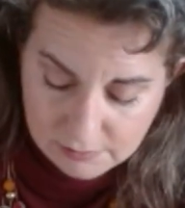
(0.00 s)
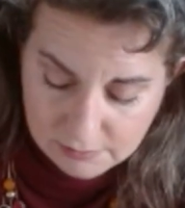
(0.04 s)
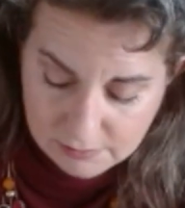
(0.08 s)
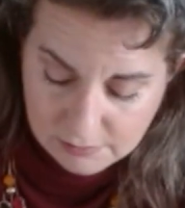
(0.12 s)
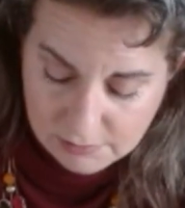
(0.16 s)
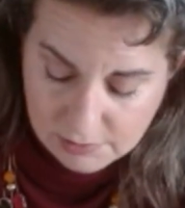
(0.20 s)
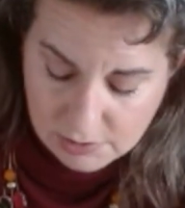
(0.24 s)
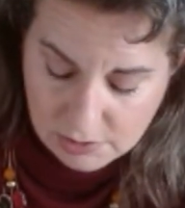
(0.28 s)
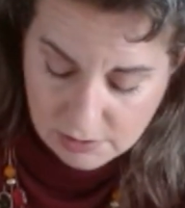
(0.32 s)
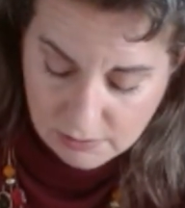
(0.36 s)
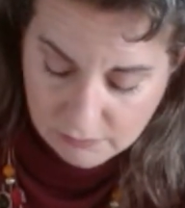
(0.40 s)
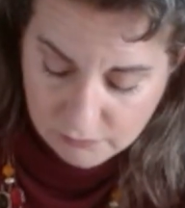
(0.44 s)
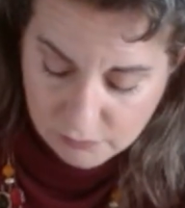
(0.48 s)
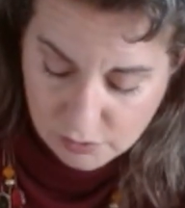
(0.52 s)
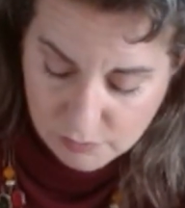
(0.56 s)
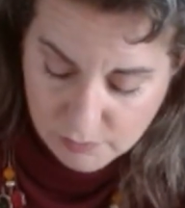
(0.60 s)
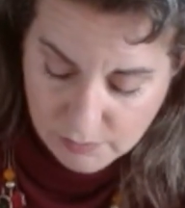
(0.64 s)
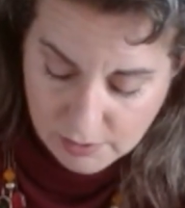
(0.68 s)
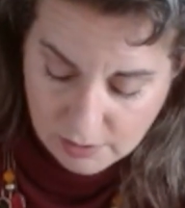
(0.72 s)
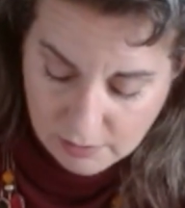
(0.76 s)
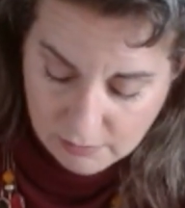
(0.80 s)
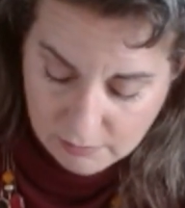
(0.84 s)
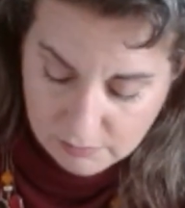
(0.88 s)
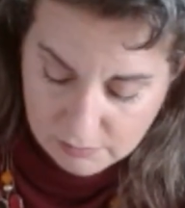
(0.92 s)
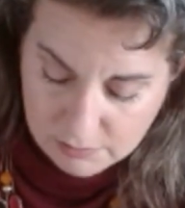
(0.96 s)
Snuffles
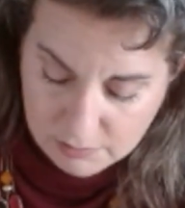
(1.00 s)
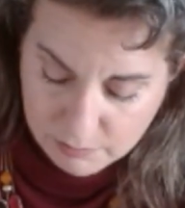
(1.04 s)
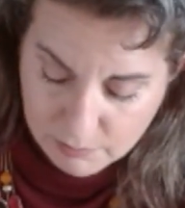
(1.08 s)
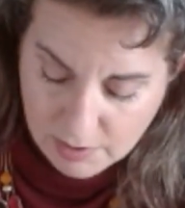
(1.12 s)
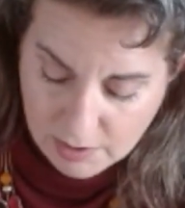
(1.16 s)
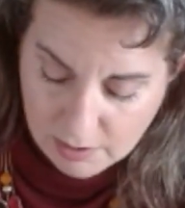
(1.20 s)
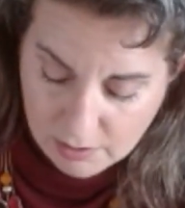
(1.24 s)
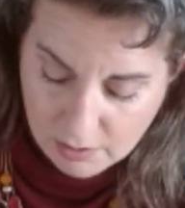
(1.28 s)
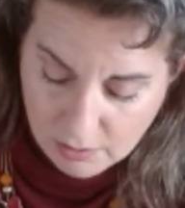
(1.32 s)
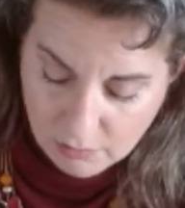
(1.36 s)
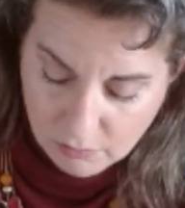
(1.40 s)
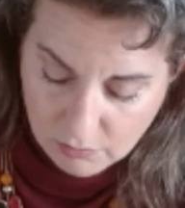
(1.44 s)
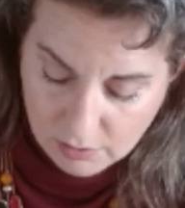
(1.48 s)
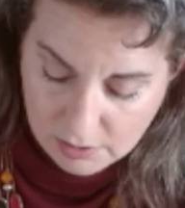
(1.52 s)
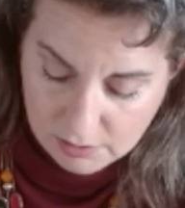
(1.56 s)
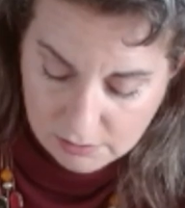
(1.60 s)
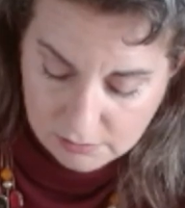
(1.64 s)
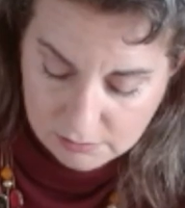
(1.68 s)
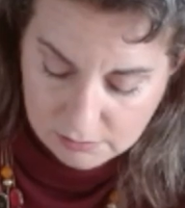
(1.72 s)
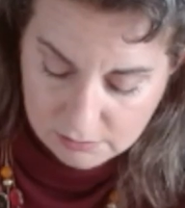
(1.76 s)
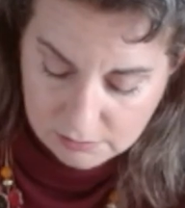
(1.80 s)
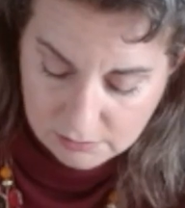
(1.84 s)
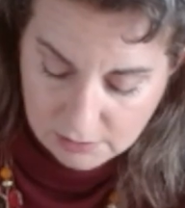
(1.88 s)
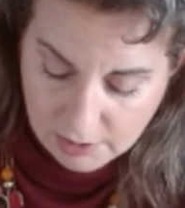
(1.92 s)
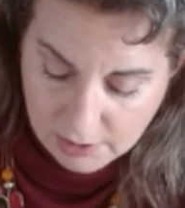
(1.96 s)
may know what a
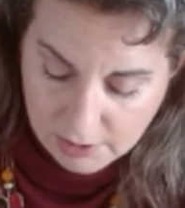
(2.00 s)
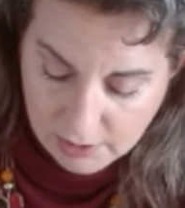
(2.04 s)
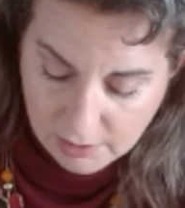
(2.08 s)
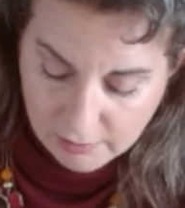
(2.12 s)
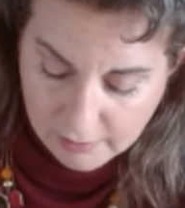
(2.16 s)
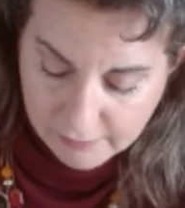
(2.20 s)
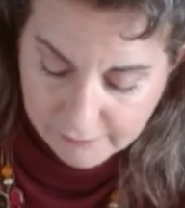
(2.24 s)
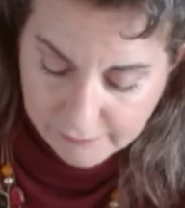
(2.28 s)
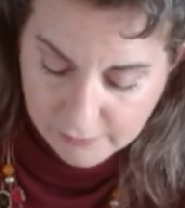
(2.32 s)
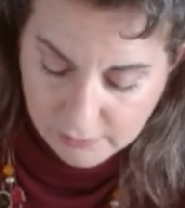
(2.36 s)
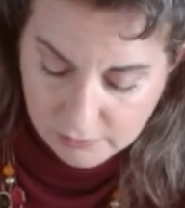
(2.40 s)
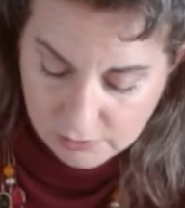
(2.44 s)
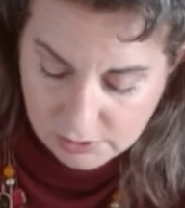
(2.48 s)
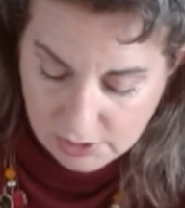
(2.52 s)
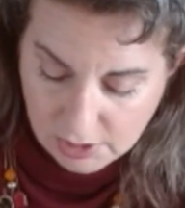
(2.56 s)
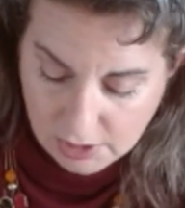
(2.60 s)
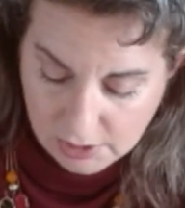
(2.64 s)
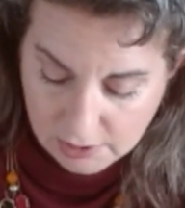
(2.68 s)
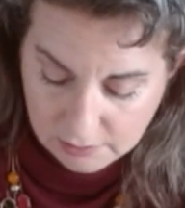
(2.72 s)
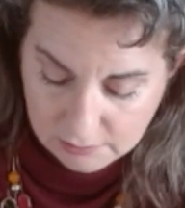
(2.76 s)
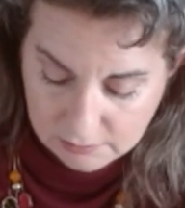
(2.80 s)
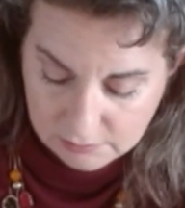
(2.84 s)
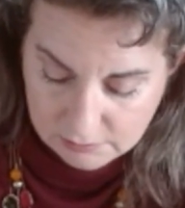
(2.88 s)
canary feels like.